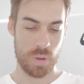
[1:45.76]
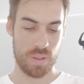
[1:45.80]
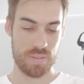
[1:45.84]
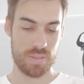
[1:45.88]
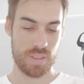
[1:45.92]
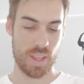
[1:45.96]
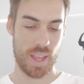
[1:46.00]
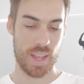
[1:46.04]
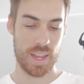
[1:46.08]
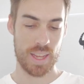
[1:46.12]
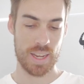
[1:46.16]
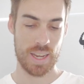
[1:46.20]
We've
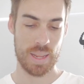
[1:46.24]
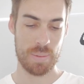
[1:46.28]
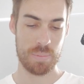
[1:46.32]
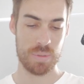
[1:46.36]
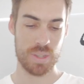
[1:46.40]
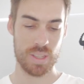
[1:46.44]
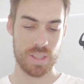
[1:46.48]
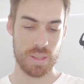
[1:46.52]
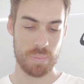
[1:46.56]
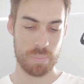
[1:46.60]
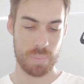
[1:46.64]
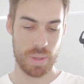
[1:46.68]
taken him
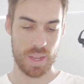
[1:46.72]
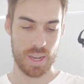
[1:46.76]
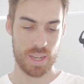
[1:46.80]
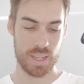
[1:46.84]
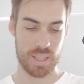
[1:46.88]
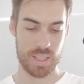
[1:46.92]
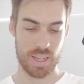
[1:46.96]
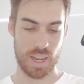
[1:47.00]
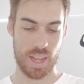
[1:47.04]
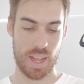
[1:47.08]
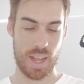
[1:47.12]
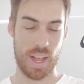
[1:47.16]
to the
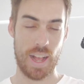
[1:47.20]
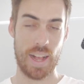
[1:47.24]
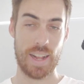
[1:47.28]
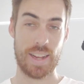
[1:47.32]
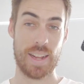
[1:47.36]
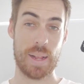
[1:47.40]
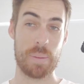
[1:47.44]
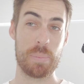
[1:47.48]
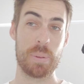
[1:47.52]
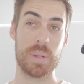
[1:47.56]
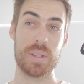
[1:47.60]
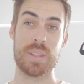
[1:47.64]
beach a
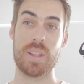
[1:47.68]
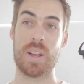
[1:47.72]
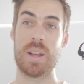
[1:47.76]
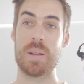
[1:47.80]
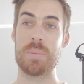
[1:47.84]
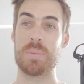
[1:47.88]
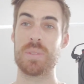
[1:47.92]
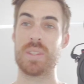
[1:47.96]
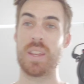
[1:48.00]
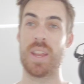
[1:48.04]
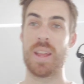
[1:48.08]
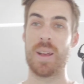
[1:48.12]
couple of
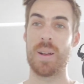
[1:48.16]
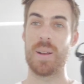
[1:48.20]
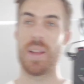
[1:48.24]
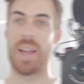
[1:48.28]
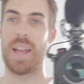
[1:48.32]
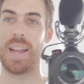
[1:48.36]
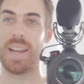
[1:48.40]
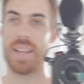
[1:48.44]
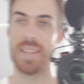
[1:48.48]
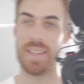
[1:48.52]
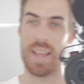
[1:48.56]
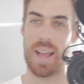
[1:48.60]
times now,
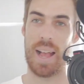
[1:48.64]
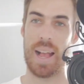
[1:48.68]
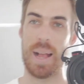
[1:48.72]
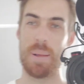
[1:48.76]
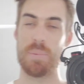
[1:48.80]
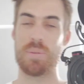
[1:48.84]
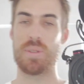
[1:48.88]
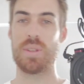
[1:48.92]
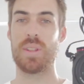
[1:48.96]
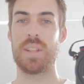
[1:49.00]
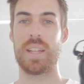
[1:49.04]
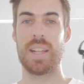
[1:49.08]
and he's
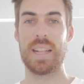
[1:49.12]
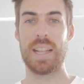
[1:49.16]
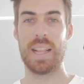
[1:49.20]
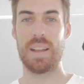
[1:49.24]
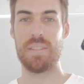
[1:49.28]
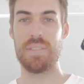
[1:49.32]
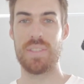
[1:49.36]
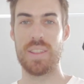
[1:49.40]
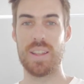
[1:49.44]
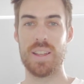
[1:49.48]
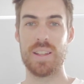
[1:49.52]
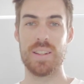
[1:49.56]
absolutely
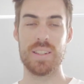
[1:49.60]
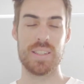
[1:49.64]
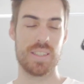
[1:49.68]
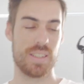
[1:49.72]
loved it.